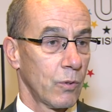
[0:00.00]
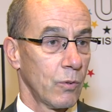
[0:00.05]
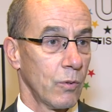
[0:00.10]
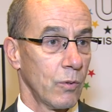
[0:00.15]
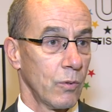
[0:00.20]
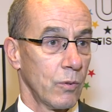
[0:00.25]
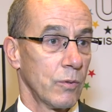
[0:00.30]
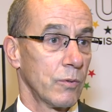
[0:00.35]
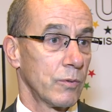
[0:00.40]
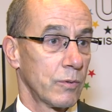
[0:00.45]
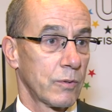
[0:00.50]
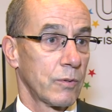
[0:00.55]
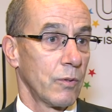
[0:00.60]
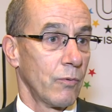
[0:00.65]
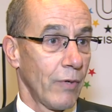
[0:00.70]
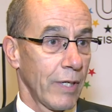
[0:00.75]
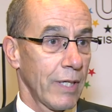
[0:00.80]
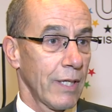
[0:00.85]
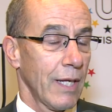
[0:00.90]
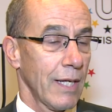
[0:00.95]
to, to
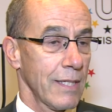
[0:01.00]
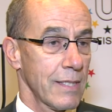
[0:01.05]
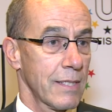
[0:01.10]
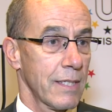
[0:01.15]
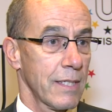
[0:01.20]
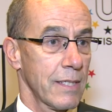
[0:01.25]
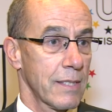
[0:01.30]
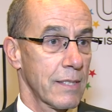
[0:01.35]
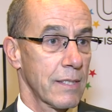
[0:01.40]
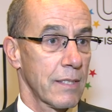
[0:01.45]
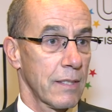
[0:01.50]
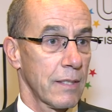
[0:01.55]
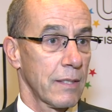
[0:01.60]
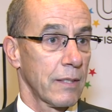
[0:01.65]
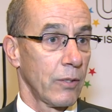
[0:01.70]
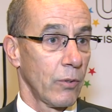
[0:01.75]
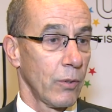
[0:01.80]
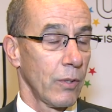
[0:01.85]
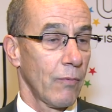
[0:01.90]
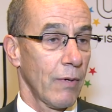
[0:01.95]
witness this uh,
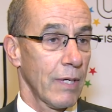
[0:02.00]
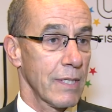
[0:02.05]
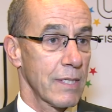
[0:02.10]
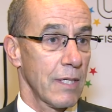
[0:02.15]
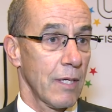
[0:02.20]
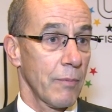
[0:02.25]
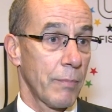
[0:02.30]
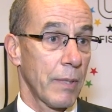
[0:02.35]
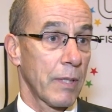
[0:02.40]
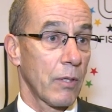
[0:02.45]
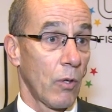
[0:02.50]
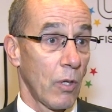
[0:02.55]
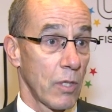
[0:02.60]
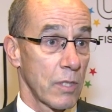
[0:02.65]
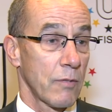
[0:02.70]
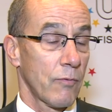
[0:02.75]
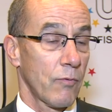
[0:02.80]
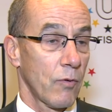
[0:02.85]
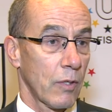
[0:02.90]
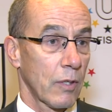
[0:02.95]
Universiade, but
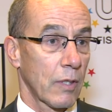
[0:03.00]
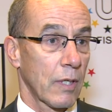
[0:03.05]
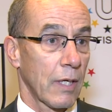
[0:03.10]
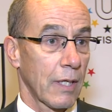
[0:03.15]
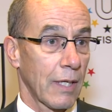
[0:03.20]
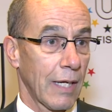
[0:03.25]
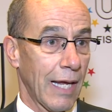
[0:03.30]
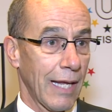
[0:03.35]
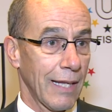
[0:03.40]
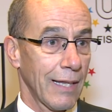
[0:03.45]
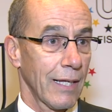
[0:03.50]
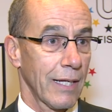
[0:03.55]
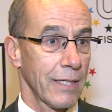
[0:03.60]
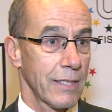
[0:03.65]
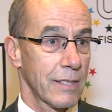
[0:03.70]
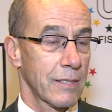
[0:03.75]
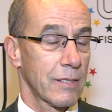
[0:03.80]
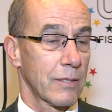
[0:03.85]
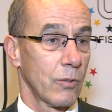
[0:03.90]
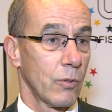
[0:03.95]
also for the athletes,
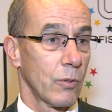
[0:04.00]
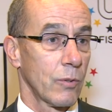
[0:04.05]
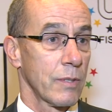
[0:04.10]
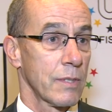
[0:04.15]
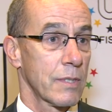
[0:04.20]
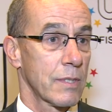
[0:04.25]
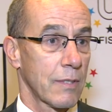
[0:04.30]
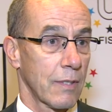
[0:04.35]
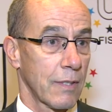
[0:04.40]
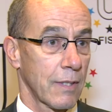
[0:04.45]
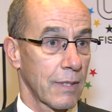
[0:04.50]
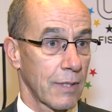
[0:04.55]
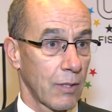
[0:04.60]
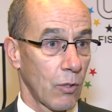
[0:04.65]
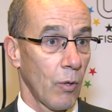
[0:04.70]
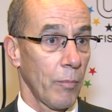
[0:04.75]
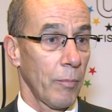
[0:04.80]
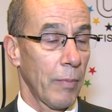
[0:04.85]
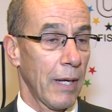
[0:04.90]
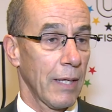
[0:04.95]
students, the
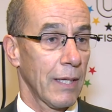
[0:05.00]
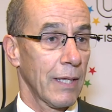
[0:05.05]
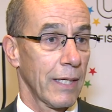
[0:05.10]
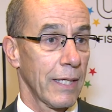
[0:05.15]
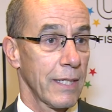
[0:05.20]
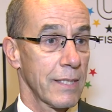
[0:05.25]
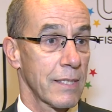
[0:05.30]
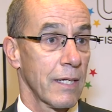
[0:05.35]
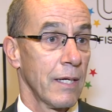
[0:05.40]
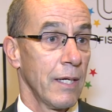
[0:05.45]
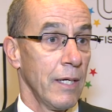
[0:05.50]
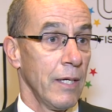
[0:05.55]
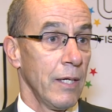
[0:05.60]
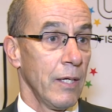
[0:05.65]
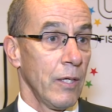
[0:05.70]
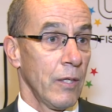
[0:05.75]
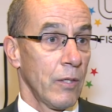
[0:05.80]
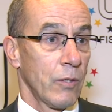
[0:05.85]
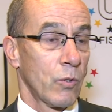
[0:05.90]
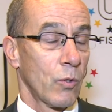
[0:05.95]
top athletes,
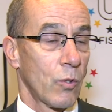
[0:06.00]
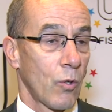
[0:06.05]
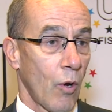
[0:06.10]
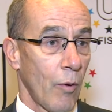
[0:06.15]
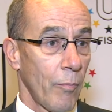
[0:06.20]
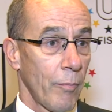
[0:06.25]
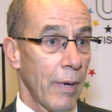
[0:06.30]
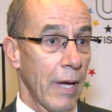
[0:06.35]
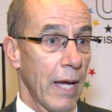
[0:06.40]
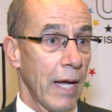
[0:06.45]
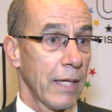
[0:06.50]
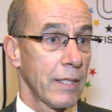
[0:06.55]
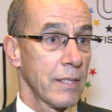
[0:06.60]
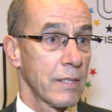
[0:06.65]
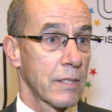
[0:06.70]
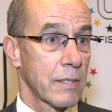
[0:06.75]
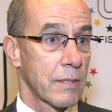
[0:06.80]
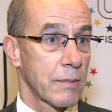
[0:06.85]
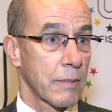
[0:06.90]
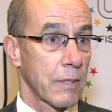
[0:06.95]
to combine
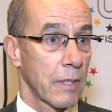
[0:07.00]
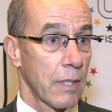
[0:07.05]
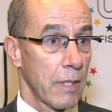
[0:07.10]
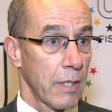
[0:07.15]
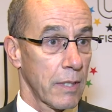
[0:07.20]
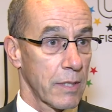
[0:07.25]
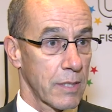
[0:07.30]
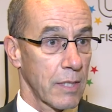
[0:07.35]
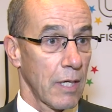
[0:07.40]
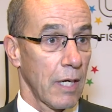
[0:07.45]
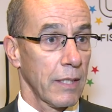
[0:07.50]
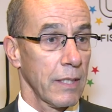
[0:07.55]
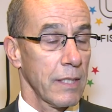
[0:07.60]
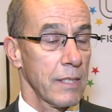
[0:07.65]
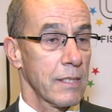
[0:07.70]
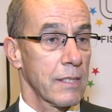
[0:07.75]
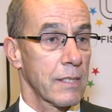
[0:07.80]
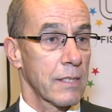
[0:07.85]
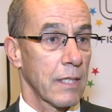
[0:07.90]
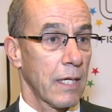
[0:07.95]
uh,
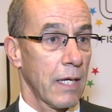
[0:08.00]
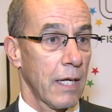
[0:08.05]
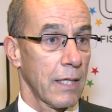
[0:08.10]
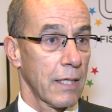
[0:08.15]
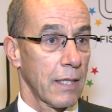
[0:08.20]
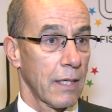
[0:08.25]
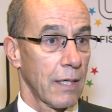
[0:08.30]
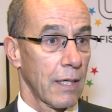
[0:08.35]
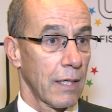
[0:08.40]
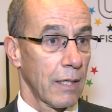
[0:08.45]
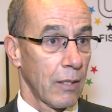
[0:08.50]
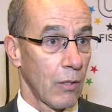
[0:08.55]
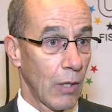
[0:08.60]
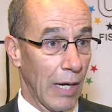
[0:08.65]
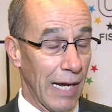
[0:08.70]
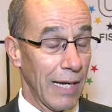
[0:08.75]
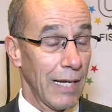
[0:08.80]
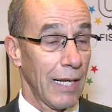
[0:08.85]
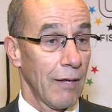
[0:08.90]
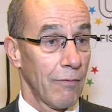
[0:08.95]
studies and
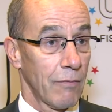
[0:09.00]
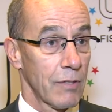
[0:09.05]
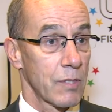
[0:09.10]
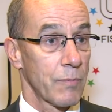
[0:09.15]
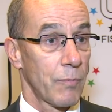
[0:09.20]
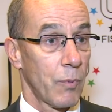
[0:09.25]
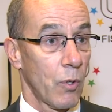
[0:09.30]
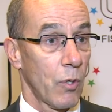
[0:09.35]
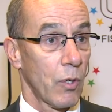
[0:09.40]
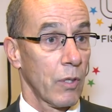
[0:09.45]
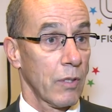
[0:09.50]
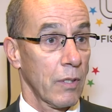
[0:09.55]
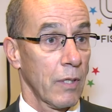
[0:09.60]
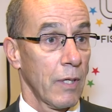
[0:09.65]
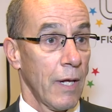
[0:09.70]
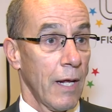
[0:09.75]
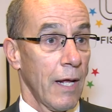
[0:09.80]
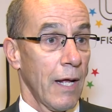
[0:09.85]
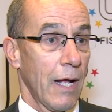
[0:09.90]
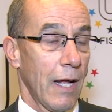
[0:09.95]
high-level sport.
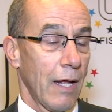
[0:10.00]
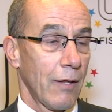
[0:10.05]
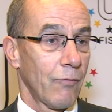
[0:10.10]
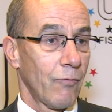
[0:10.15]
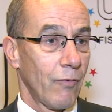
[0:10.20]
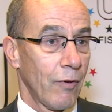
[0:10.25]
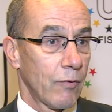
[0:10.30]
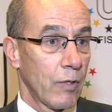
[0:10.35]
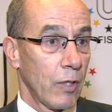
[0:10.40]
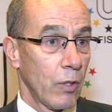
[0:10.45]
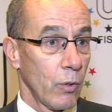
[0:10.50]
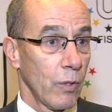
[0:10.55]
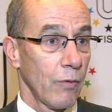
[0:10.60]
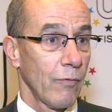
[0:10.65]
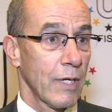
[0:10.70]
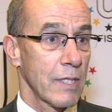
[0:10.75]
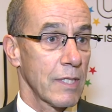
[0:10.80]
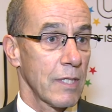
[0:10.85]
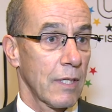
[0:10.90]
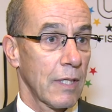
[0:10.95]
And with the
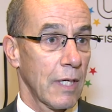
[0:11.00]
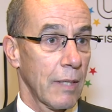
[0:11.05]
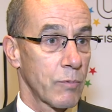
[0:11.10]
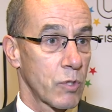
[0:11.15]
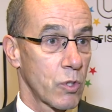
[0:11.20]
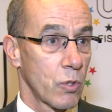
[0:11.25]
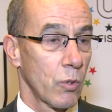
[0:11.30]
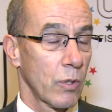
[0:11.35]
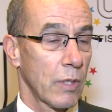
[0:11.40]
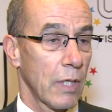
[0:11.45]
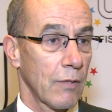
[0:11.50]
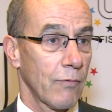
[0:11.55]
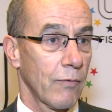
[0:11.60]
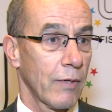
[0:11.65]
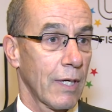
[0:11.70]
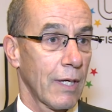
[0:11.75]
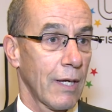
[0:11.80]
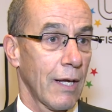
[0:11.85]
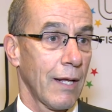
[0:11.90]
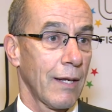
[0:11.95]
Universiade, I'm sure that we
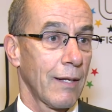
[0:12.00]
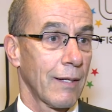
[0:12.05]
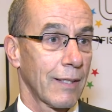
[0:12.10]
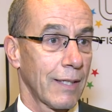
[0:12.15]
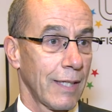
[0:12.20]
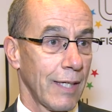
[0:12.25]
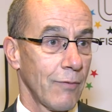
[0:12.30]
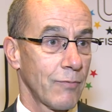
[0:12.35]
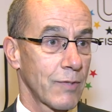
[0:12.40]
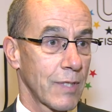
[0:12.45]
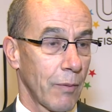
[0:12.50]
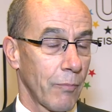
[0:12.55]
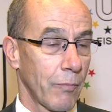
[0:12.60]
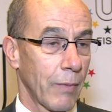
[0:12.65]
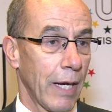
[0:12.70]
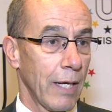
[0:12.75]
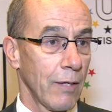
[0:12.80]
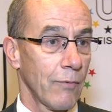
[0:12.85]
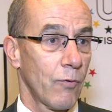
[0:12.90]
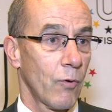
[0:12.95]
can give some
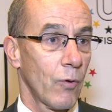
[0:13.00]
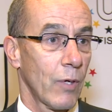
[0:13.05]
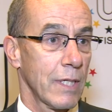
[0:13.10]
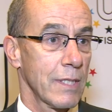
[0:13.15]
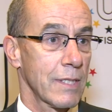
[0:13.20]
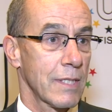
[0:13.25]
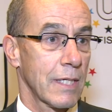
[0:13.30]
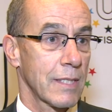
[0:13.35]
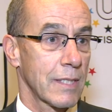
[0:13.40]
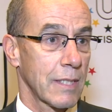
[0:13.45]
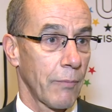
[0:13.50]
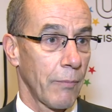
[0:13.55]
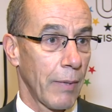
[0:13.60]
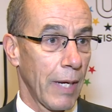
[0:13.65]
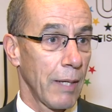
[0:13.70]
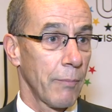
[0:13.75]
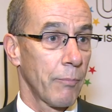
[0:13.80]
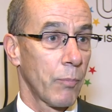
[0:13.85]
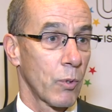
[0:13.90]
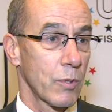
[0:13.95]
influence and some
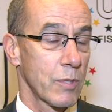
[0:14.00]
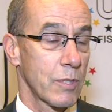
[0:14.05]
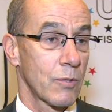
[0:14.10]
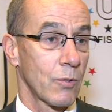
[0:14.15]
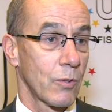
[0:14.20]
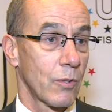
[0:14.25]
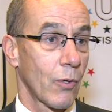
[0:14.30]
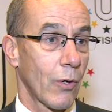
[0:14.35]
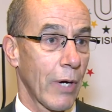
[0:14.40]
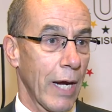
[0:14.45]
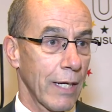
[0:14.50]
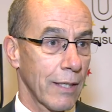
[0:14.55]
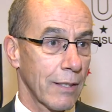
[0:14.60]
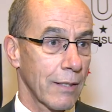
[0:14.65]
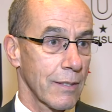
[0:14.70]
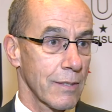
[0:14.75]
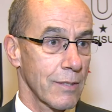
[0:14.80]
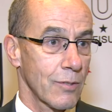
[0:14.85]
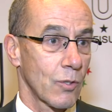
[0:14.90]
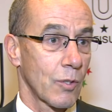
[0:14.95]
inputs to the
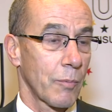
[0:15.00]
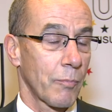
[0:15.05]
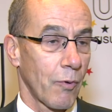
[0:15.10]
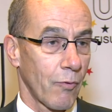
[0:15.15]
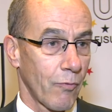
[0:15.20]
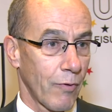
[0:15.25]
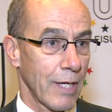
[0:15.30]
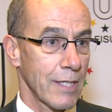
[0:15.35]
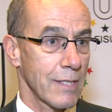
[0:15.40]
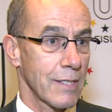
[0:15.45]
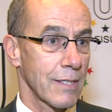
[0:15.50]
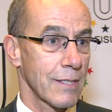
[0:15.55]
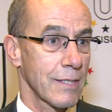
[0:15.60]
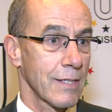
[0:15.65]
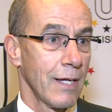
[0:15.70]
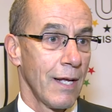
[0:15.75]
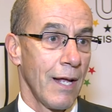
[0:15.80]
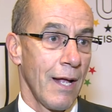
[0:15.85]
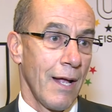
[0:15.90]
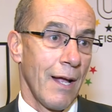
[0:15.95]
rectors, to the professors,
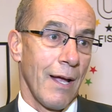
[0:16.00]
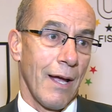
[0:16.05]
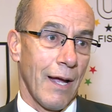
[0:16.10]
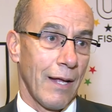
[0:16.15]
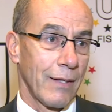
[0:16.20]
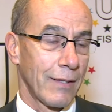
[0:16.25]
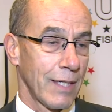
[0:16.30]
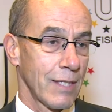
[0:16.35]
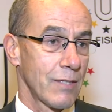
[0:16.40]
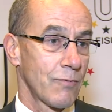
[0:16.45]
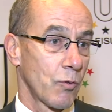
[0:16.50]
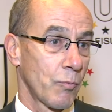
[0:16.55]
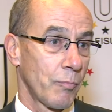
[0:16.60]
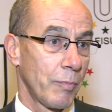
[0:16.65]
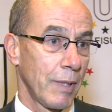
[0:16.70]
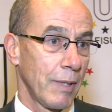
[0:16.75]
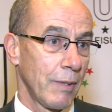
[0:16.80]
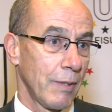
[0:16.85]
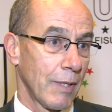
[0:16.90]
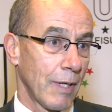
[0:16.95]
and this would
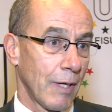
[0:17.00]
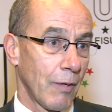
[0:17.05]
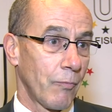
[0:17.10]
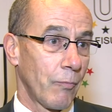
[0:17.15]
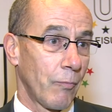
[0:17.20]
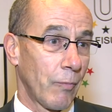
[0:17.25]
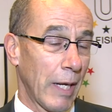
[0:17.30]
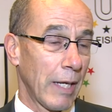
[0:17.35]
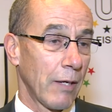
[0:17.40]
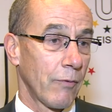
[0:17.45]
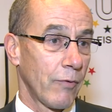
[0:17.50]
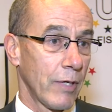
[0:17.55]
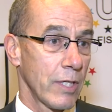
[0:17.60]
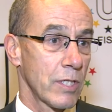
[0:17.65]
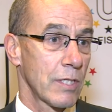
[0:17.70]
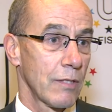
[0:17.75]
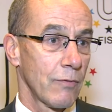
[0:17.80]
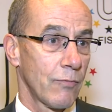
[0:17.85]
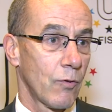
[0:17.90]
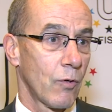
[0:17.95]
be uh,
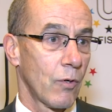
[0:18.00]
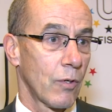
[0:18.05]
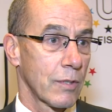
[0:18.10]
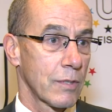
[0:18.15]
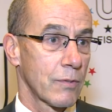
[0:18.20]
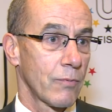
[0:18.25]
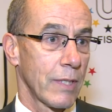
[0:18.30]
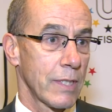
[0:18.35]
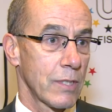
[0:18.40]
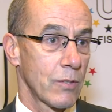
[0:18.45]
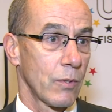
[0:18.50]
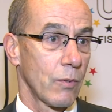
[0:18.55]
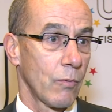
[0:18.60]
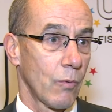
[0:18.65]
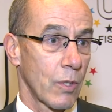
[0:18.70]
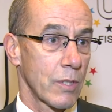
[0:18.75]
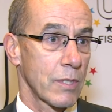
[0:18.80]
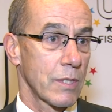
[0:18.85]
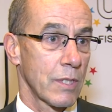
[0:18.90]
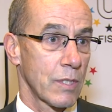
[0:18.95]
beneficial for Swiss
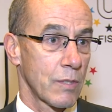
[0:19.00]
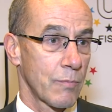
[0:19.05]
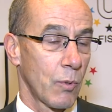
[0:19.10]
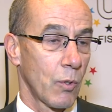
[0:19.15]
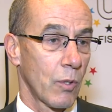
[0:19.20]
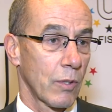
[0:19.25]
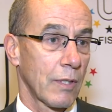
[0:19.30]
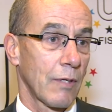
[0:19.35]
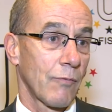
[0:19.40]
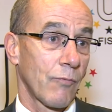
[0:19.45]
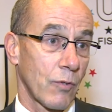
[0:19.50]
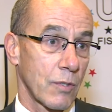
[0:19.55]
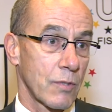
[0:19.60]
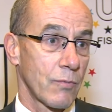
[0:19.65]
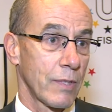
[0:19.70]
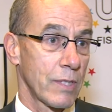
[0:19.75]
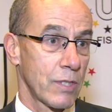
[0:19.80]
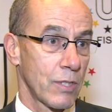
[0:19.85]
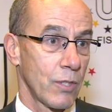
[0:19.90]
university sport and for Swiss